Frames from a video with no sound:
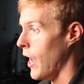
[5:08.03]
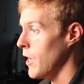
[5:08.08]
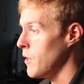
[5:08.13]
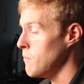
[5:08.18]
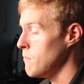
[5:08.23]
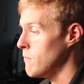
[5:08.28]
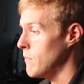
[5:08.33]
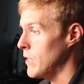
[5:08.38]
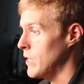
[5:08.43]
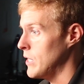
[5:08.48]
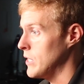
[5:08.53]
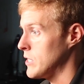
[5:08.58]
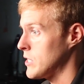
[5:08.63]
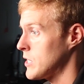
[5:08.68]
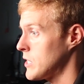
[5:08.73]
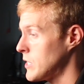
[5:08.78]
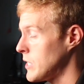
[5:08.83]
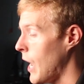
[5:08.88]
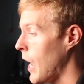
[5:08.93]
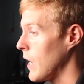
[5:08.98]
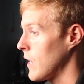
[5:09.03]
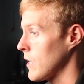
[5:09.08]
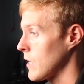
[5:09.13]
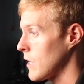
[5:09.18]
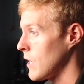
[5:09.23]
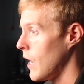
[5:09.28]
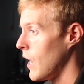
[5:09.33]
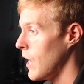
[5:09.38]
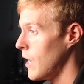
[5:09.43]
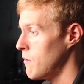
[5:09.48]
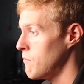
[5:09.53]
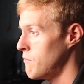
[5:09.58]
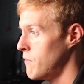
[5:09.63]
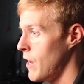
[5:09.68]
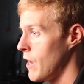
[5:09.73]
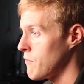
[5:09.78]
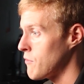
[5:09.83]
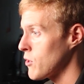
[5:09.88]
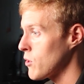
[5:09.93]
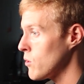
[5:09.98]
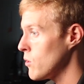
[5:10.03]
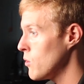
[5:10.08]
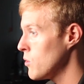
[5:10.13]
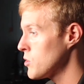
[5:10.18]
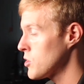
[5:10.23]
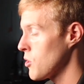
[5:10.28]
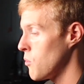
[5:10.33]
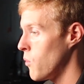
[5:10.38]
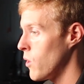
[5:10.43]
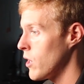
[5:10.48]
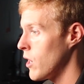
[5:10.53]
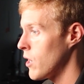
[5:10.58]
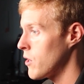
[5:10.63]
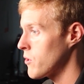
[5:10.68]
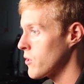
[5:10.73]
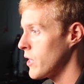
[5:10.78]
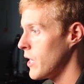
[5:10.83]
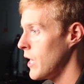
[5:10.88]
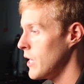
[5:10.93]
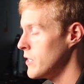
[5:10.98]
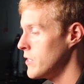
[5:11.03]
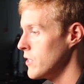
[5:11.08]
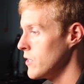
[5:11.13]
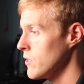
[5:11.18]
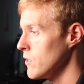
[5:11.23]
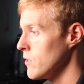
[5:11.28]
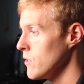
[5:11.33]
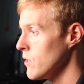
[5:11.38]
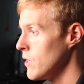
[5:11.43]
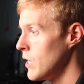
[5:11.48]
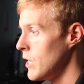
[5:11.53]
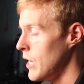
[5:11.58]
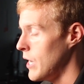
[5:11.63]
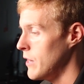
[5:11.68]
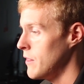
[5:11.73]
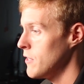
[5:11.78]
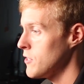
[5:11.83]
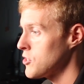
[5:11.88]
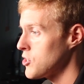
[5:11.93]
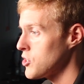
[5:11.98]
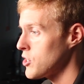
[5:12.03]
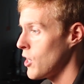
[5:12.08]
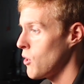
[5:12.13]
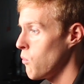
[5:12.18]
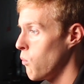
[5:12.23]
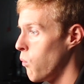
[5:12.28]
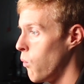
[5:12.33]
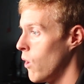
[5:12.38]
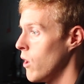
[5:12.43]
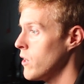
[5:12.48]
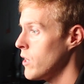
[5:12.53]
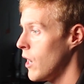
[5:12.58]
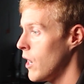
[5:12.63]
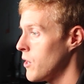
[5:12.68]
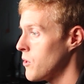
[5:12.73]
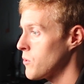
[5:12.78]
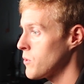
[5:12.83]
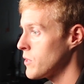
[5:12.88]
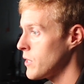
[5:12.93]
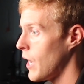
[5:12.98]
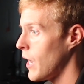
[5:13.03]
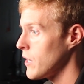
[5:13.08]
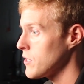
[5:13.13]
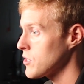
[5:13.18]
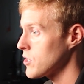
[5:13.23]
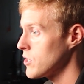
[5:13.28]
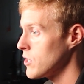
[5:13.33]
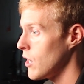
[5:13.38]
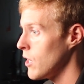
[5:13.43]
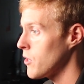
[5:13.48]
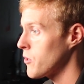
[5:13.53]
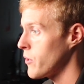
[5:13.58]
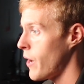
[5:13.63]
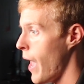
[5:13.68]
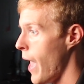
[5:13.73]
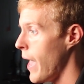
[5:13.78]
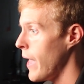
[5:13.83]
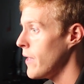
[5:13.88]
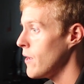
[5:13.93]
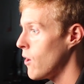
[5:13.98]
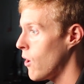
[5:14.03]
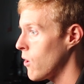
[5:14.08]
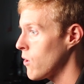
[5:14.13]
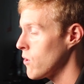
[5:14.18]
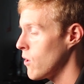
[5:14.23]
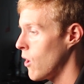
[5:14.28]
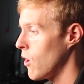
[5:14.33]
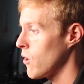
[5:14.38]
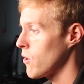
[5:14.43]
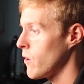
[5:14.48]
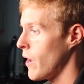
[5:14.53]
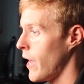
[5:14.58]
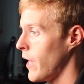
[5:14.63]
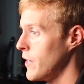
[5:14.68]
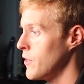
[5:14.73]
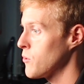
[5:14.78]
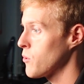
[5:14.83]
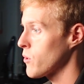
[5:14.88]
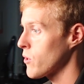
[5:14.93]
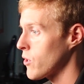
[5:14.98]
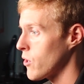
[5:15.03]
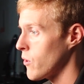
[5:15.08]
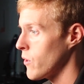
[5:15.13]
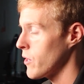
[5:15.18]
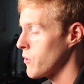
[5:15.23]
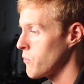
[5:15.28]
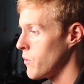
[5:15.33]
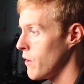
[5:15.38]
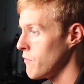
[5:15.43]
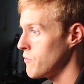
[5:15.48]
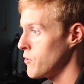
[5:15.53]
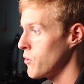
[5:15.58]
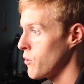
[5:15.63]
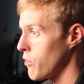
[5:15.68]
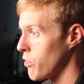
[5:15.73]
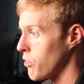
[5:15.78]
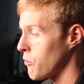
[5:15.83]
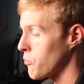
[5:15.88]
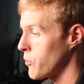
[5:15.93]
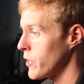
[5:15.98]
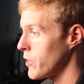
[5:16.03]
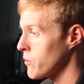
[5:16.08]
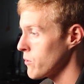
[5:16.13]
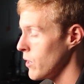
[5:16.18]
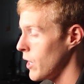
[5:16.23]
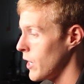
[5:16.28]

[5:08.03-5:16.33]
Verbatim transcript: I'm ecstatic. I have never closed a 100k deal, and this is a $100,000 ARR annual recurring revenue three-year